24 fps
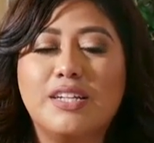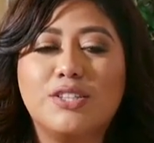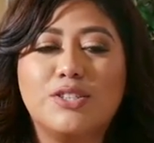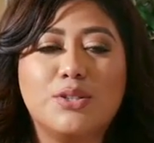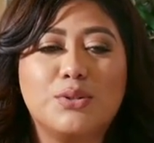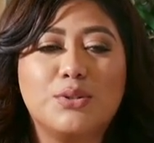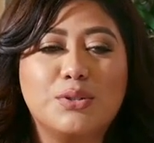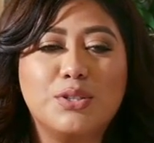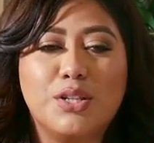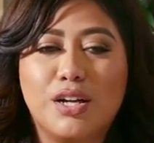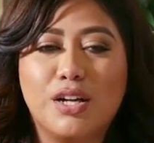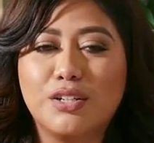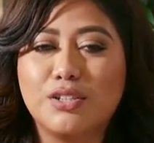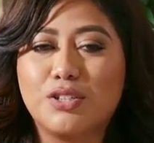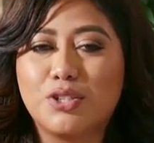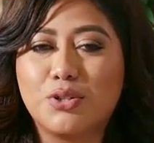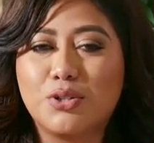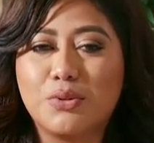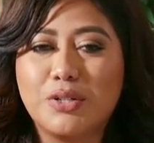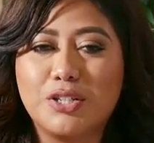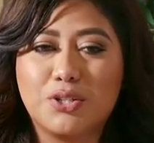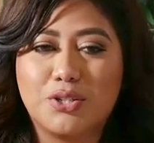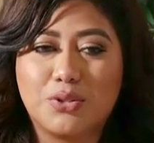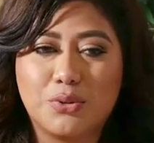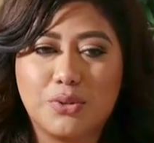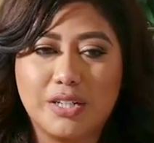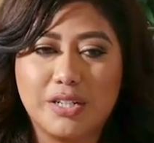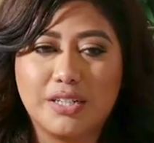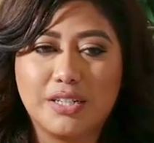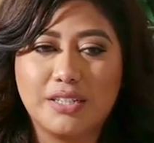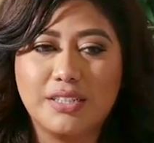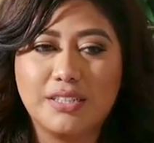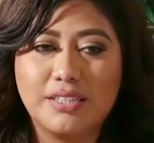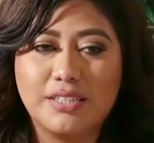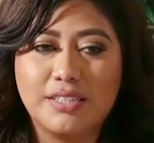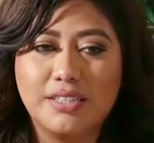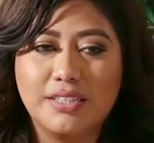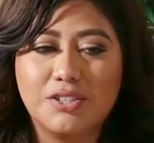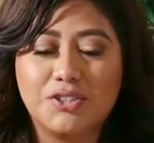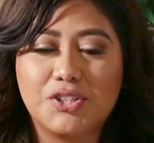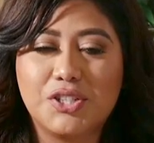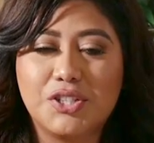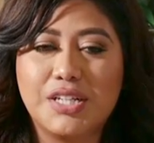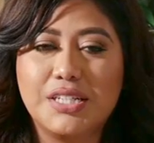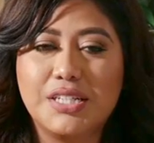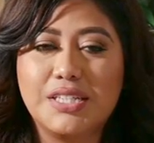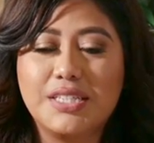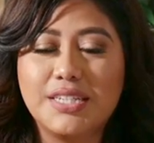So long story short,
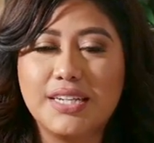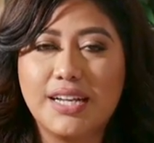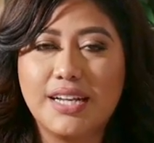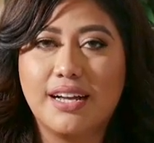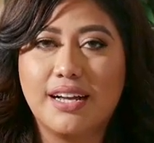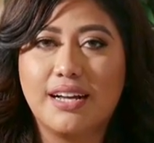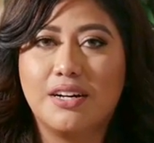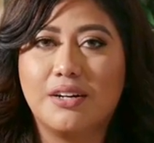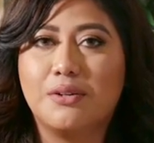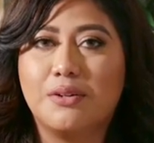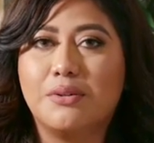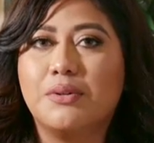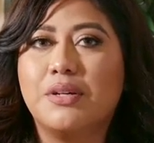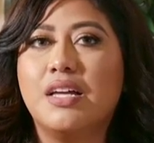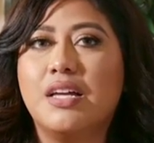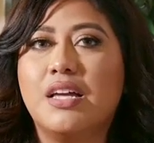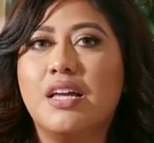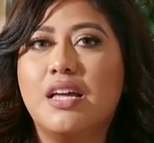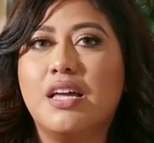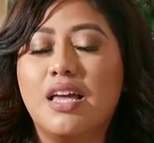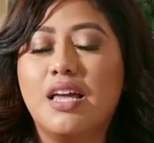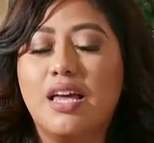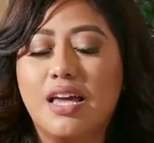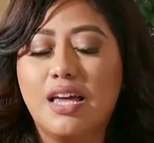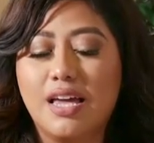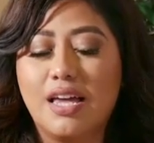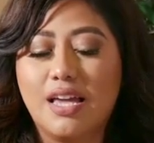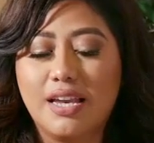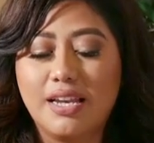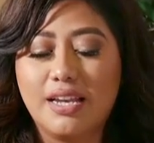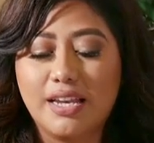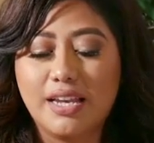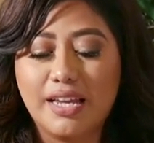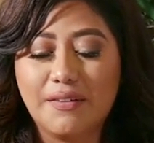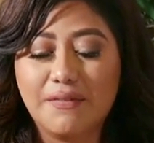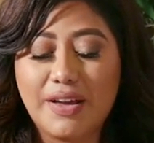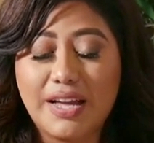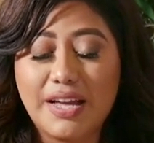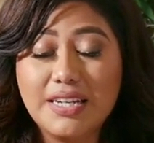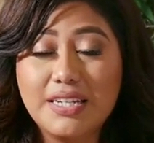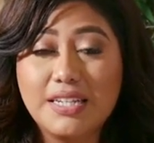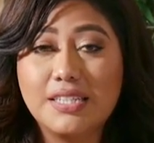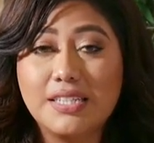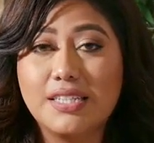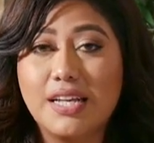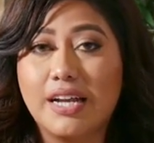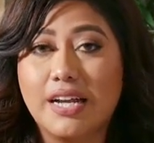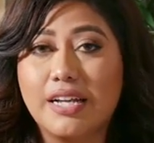she is now an
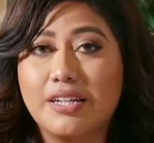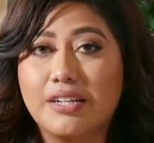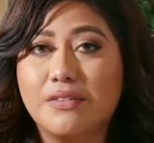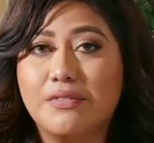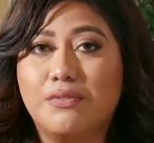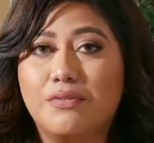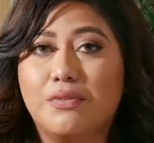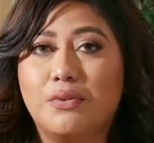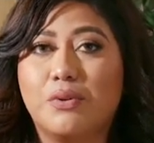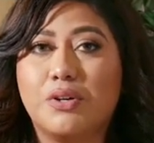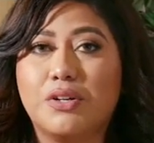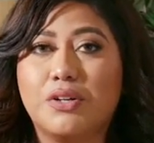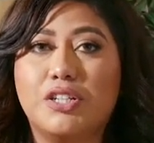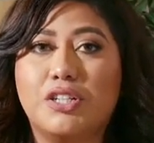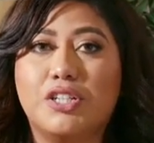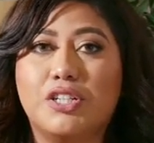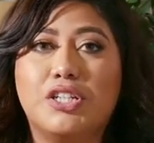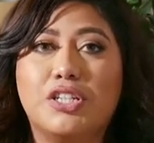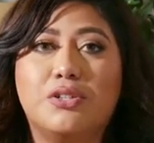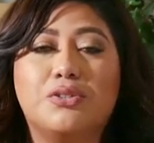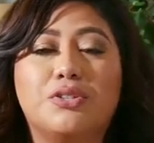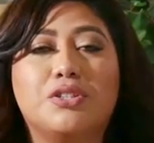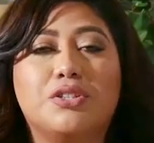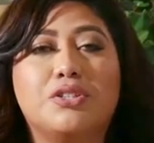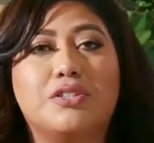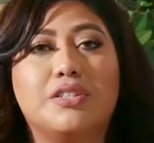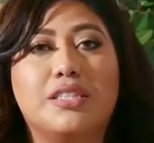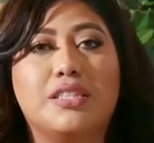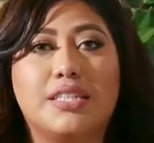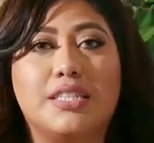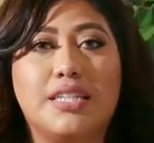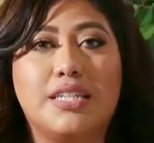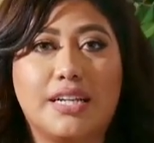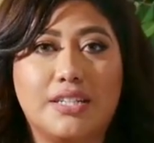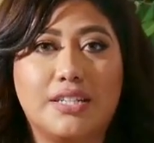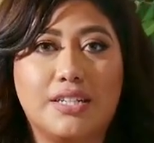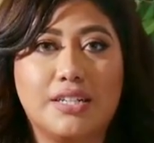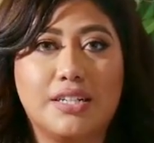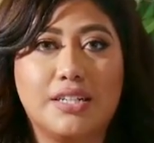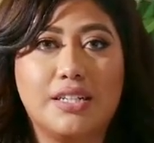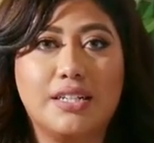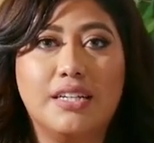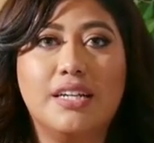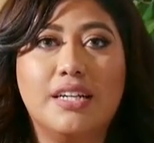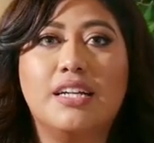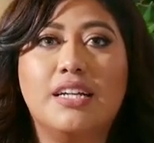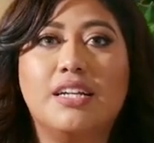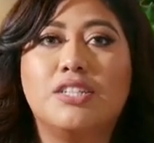event designer for the children's sector.